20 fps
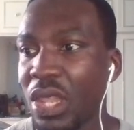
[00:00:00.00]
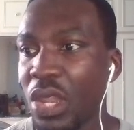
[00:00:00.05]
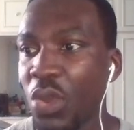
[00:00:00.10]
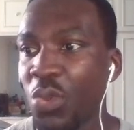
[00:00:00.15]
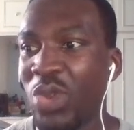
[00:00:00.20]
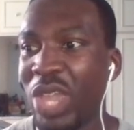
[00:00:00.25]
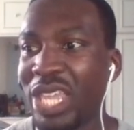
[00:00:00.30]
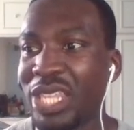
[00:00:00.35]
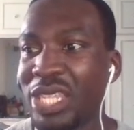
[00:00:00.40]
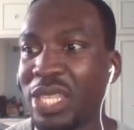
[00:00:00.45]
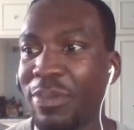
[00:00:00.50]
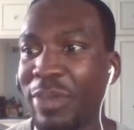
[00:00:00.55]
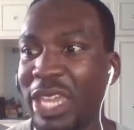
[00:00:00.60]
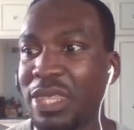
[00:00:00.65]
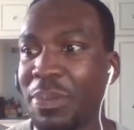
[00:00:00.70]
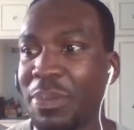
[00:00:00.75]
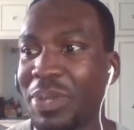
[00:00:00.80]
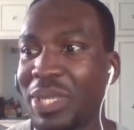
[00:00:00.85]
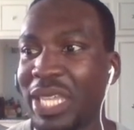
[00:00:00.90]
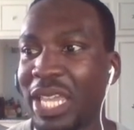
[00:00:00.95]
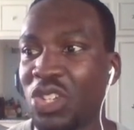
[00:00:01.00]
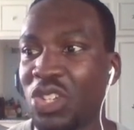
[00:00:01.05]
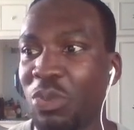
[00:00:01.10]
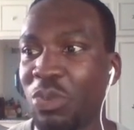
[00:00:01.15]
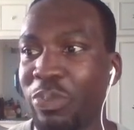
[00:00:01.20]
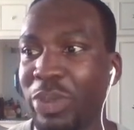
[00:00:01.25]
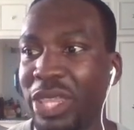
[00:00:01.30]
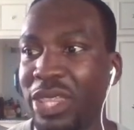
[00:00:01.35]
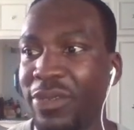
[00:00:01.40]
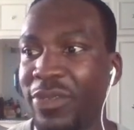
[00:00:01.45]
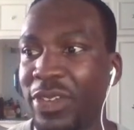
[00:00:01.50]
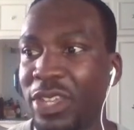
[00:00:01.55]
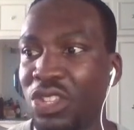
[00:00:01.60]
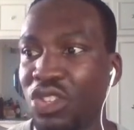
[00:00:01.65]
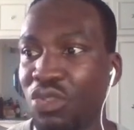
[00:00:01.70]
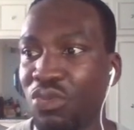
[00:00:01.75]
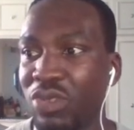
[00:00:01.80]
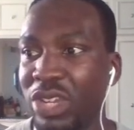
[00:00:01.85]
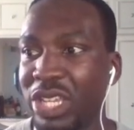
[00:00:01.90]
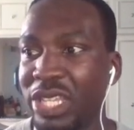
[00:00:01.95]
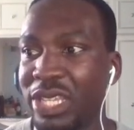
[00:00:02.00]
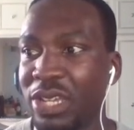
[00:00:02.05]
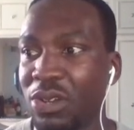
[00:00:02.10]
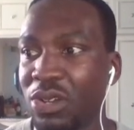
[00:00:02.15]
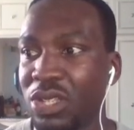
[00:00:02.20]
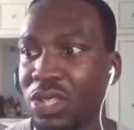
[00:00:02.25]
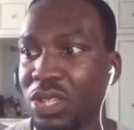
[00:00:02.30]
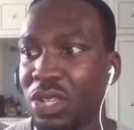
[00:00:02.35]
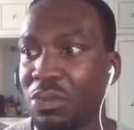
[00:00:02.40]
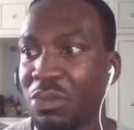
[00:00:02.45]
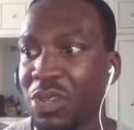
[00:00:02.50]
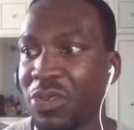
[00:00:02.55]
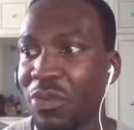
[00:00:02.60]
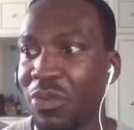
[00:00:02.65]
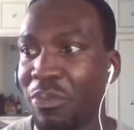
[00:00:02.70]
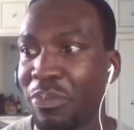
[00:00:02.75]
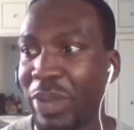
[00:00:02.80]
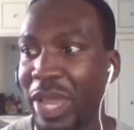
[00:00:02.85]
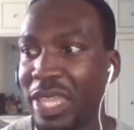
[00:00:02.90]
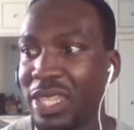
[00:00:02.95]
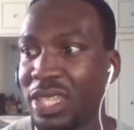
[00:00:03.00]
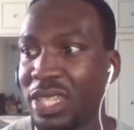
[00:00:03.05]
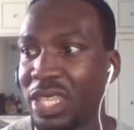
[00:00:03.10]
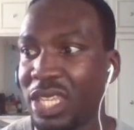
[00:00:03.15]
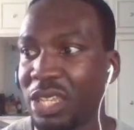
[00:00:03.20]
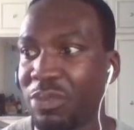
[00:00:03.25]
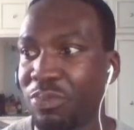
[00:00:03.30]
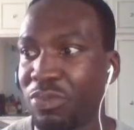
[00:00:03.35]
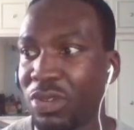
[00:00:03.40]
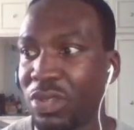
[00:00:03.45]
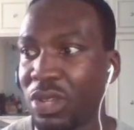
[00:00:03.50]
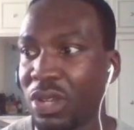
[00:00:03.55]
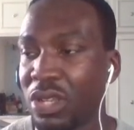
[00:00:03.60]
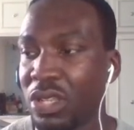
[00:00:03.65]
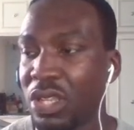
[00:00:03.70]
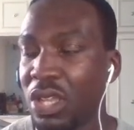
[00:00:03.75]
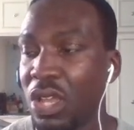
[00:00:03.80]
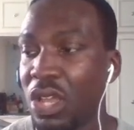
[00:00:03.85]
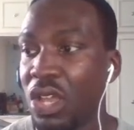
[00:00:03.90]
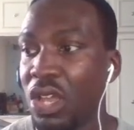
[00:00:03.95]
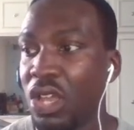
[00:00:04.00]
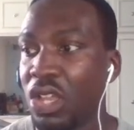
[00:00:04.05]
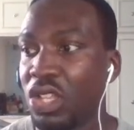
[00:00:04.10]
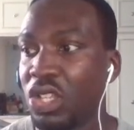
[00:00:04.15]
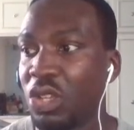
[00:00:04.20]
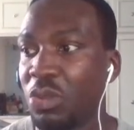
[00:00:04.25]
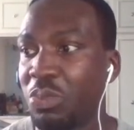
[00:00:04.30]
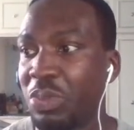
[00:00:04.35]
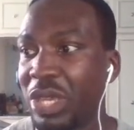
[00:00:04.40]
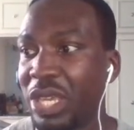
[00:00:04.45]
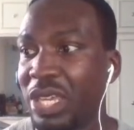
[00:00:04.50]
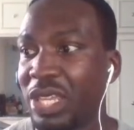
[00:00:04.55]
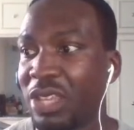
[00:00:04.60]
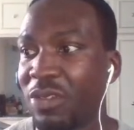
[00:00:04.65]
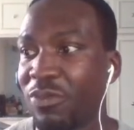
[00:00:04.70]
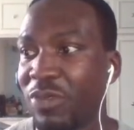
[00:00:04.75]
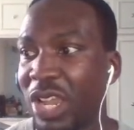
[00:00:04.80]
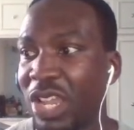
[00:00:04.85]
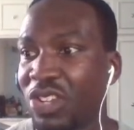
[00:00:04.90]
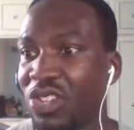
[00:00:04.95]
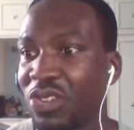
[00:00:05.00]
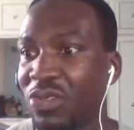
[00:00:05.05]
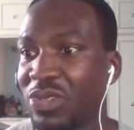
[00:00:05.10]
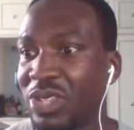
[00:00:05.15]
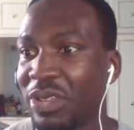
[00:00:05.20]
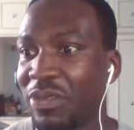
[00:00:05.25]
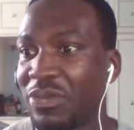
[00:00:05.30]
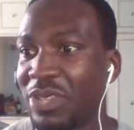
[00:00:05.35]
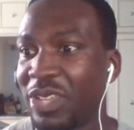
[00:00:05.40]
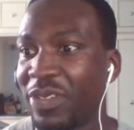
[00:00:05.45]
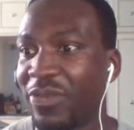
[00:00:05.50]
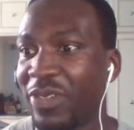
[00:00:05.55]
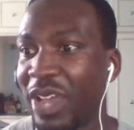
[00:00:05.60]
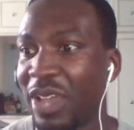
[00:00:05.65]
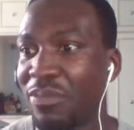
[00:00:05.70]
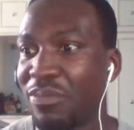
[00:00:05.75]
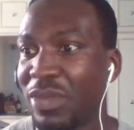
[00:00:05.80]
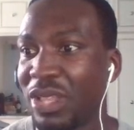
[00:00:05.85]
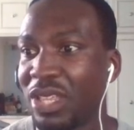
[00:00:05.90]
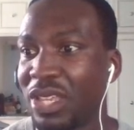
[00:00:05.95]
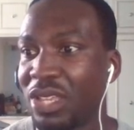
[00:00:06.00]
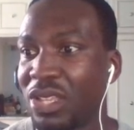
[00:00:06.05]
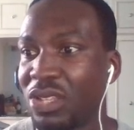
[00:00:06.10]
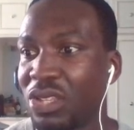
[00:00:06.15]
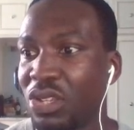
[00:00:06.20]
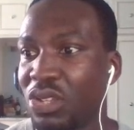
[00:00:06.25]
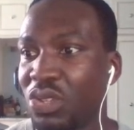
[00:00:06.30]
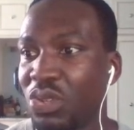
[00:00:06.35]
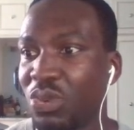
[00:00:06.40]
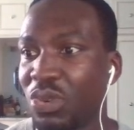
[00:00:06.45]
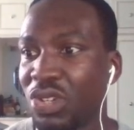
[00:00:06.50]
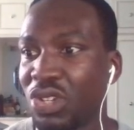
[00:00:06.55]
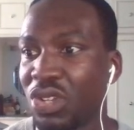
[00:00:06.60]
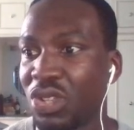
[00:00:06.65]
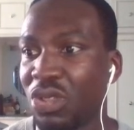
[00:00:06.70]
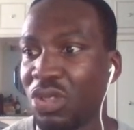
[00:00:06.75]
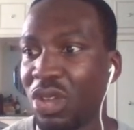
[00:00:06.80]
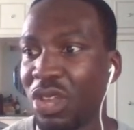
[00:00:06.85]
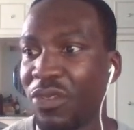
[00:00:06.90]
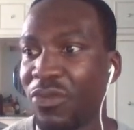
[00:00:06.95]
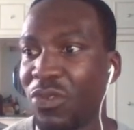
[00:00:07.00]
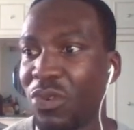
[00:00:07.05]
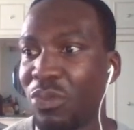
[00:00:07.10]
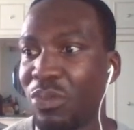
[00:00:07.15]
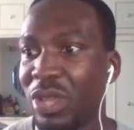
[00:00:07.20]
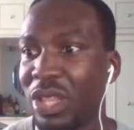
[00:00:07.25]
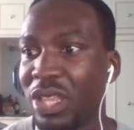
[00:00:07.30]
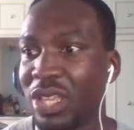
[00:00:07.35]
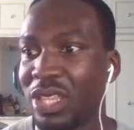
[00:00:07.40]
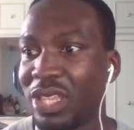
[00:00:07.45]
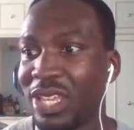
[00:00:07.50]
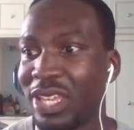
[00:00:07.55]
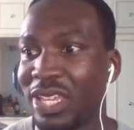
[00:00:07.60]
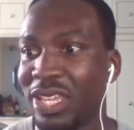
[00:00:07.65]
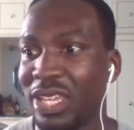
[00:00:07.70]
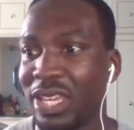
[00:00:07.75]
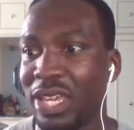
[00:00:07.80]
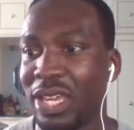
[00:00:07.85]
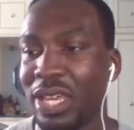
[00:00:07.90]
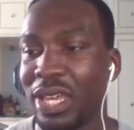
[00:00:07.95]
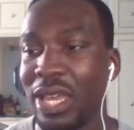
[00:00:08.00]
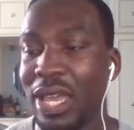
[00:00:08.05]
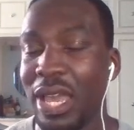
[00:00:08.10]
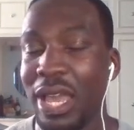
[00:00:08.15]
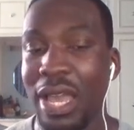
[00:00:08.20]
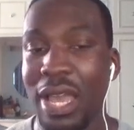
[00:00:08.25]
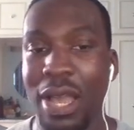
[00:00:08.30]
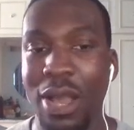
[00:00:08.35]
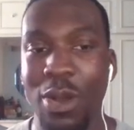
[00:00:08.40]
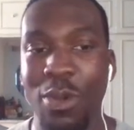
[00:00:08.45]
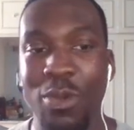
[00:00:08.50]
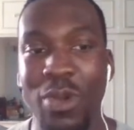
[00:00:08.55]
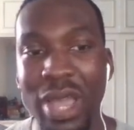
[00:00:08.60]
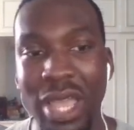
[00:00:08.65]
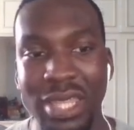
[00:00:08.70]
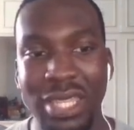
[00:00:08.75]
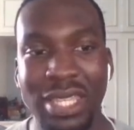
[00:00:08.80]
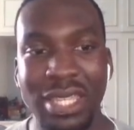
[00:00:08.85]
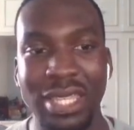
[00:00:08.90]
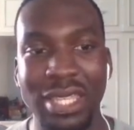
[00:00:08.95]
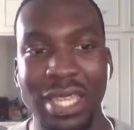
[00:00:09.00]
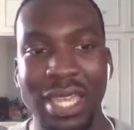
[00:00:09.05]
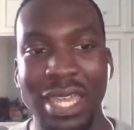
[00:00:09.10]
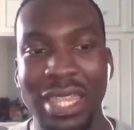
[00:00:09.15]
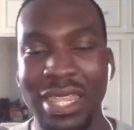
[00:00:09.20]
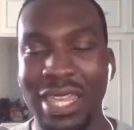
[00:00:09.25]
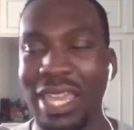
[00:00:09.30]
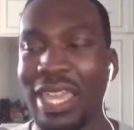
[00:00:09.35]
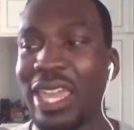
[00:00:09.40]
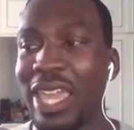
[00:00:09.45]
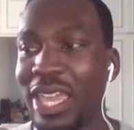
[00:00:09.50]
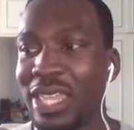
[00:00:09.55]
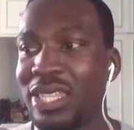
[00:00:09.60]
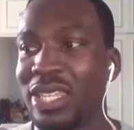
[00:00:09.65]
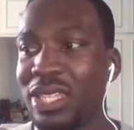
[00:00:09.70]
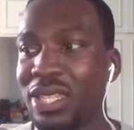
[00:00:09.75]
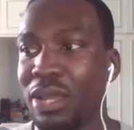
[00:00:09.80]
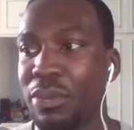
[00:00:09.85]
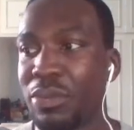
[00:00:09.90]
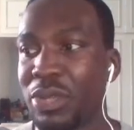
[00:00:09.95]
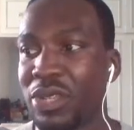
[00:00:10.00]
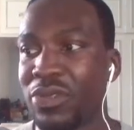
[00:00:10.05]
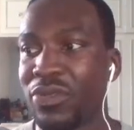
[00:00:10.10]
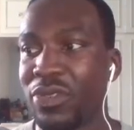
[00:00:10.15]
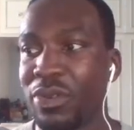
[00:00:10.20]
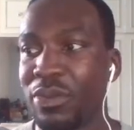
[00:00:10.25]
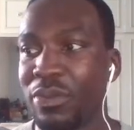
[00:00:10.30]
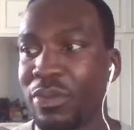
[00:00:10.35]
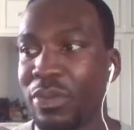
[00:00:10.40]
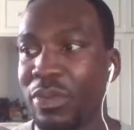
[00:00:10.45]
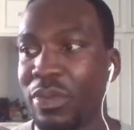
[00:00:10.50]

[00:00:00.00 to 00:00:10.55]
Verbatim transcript: we estimate the potential benefit to retail consumers from banning these products to be in the range of 75 million to 234 million a year. Where are, these, are they getting these numbers from?